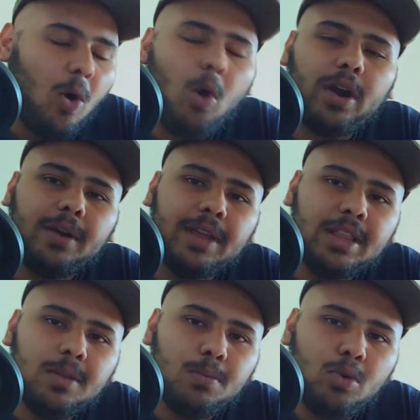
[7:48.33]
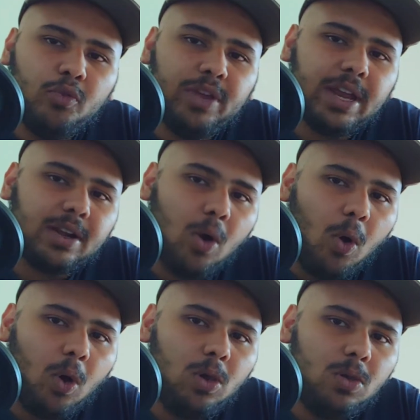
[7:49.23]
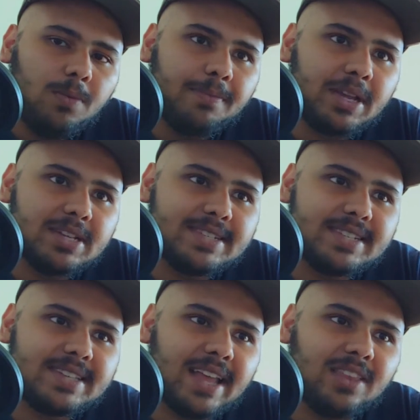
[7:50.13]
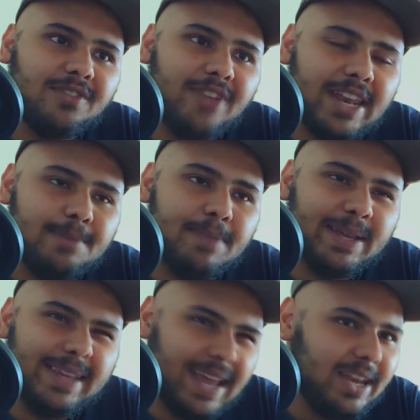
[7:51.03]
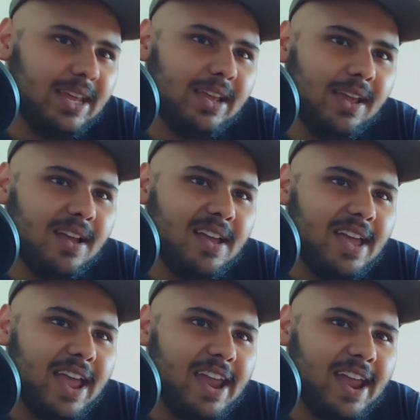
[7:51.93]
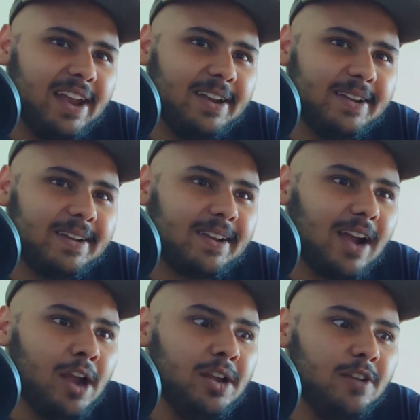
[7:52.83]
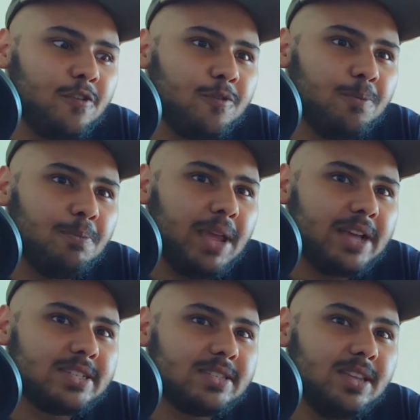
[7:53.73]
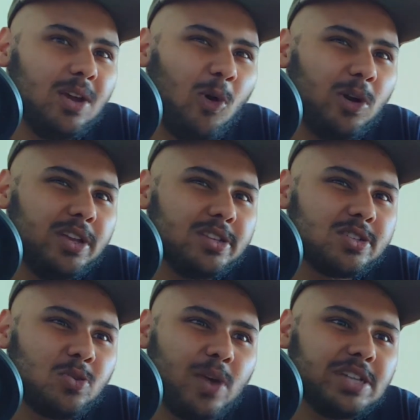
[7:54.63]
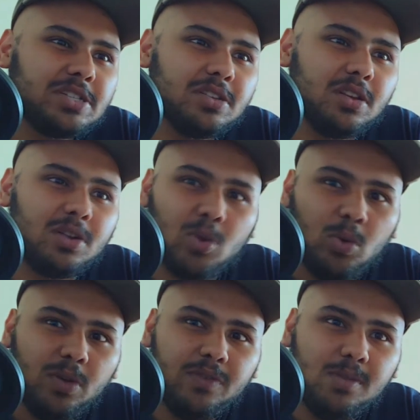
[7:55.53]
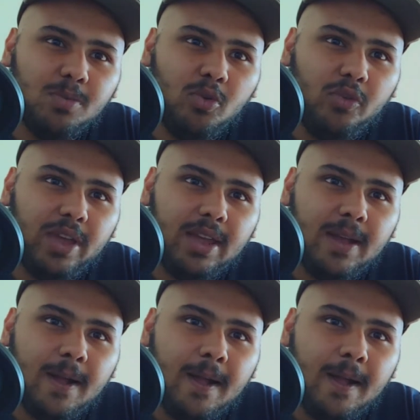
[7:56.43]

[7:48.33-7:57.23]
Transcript: or in the movie at all because it's at the very beginning and it kind of makes the audience question the tone of the movie,